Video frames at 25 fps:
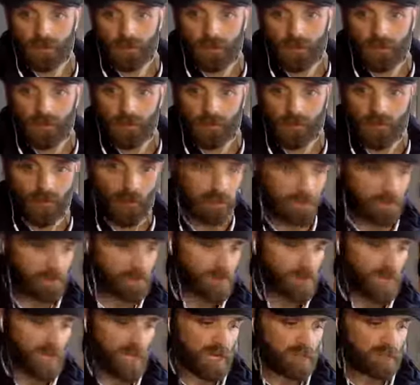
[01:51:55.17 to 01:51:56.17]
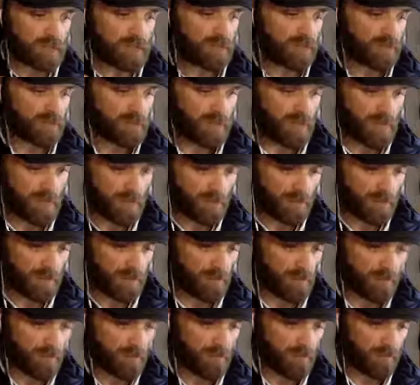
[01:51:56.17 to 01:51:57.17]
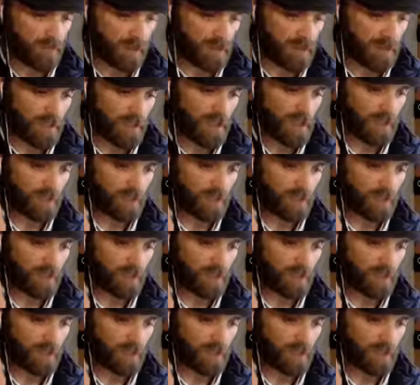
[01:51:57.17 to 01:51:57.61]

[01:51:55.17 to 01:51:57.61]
You were on the tracks and it was like threatening,